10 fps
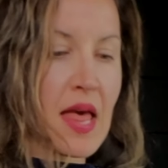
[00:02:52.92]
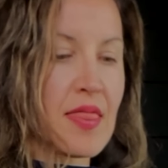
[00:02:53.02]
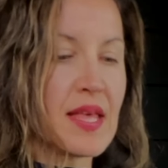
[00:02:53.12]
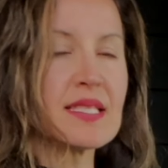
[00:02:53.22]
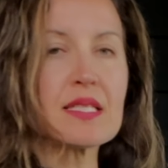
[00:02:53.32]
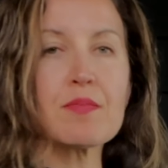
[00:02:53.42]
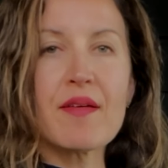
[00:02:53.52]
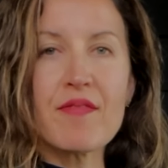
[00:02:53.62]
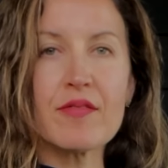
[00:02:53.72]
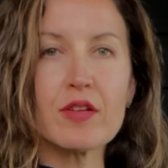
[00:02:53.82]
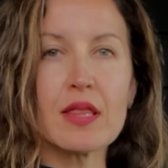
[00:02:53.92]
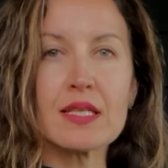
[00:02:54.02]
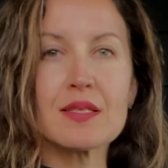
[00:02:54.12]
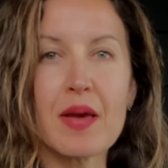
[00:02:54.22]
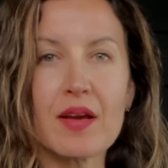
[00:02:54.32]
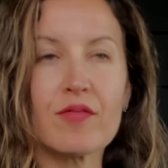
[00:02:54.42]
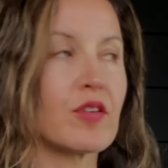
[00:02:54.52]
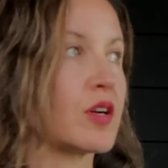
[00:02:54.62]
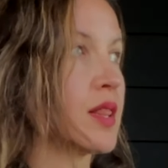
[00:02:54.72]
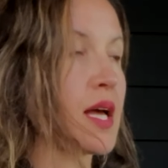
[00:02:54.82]
this is my favorite thing to make
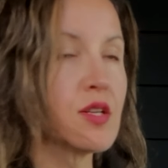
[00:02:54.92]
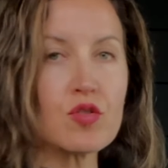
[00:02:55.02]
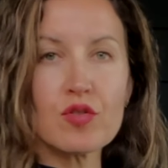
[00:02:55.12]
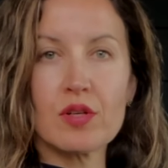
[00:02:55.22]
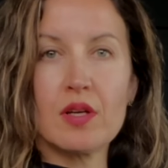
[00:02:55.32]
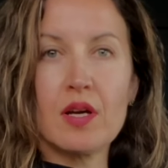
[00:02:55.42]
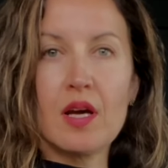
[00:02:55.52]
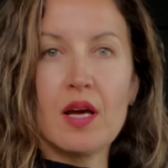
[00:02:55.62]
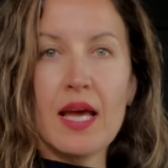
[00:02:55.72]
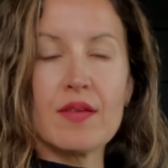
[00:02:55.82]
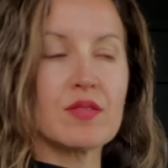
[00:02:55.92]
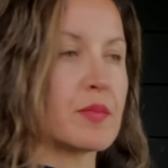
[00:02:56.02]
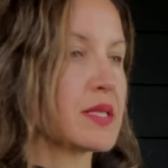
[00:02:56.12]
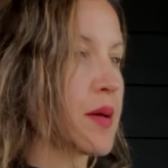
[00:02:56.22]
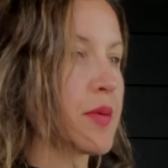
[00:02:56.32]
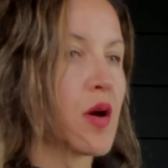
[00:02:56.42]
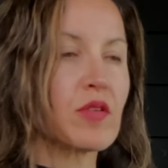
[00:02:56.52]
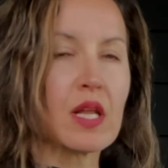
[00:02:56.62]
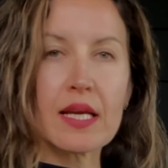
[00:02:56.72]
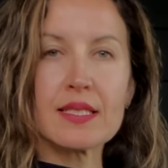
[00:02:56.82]
for lunch. If somebody's coming over
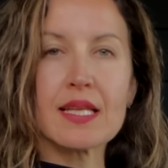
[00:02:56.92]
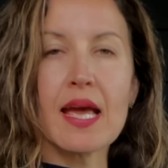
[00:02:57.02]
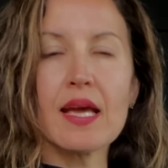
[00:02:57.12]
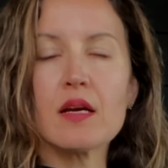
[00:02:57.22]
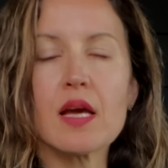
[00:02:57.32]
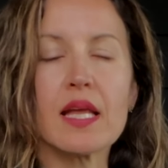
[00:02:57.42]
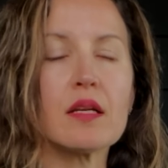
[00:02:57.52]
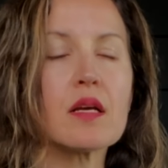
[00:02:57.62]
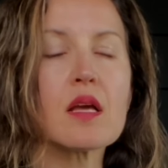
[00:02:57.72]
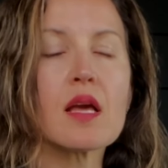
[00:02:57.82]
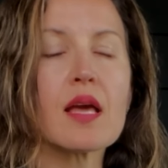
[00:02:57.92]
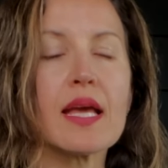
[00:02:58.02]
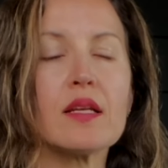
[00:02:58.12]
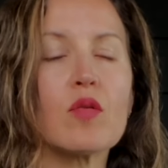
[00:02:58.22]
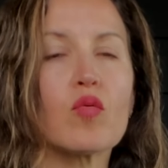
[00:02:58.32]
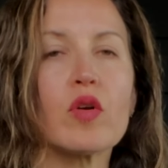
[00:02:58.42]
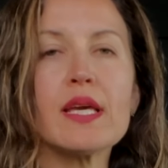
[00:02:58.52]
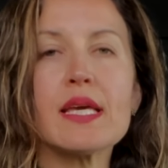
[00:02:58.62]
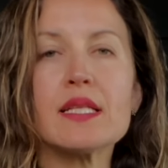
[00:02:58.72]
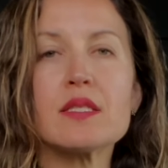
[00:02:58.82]
the next day, it
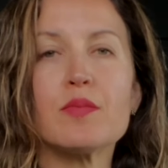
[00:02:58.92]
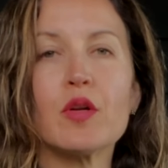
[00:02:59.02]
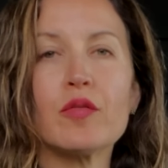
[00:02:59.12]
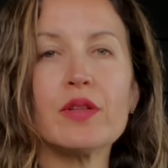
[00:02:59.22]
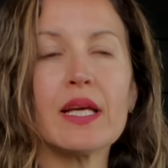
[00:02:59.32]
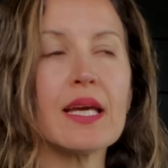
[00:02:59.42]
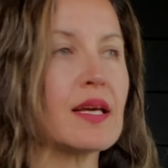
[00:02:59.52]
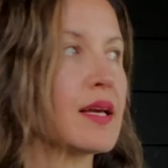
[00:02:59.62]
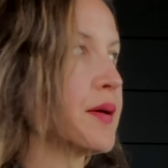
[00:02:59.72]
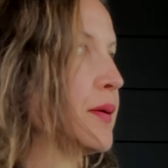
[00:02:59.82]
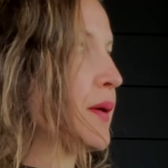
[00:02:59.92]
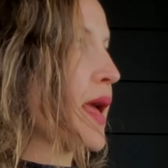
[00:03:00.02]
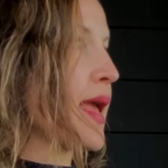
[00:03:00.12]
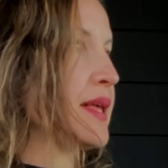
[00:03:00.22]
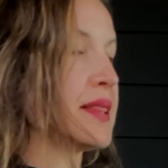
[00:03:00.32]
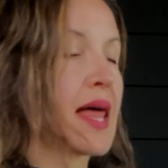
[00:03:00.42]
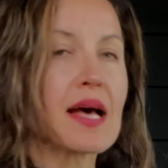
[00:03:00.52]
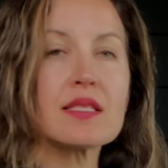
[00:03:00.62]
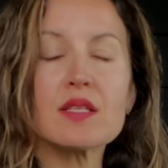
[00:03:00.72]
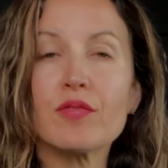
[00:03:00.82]
reheats beautifully. It
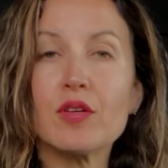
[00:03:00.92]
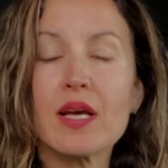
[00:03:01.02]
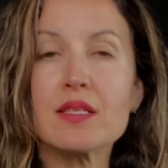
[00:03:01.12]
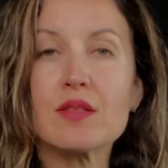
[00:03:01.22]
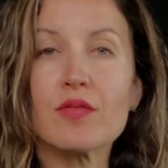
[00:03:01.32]
lasts a few days in the